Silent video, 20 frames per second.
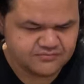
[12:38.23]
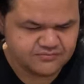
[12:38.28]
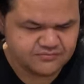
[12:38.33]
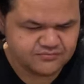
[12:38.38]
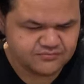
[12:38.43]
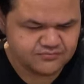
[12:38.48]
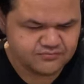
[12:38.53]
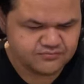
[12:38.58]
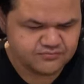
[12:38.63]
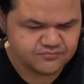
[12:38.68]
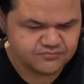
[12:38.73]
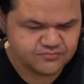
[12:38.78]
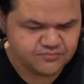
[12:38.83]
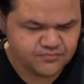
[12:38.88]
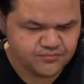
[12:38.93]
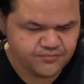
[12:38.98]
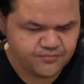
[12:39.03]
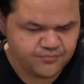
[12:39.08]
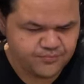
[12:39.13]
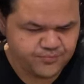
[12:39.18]

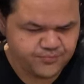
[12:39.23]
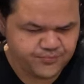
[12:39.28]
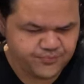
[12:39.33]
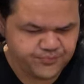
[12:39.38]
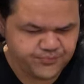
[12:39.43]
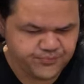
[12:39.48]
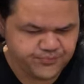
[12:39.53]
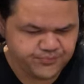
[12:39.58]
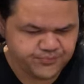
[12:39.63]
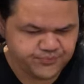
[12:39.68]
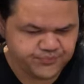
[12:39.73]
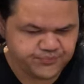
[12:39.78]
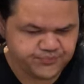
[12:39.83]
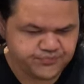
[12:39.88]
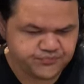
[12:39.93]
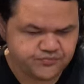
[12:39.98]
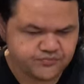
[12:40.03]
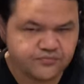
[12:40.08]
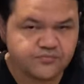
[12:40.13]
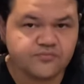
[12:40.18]

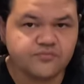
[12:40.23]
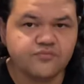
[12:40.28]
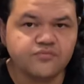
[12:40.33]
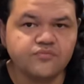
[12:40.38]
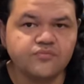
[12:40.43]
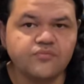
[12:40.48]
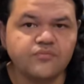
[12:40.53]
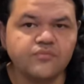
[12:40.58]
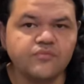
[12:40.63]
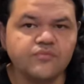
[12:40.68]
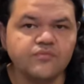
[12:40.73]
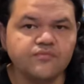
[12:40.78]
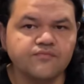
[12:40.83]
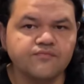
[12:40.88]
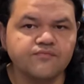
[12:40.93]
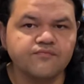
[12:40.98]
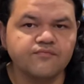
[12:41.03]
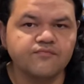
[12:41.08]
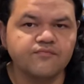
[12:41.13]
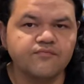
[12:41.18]

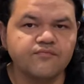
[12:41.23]
(no one is talking)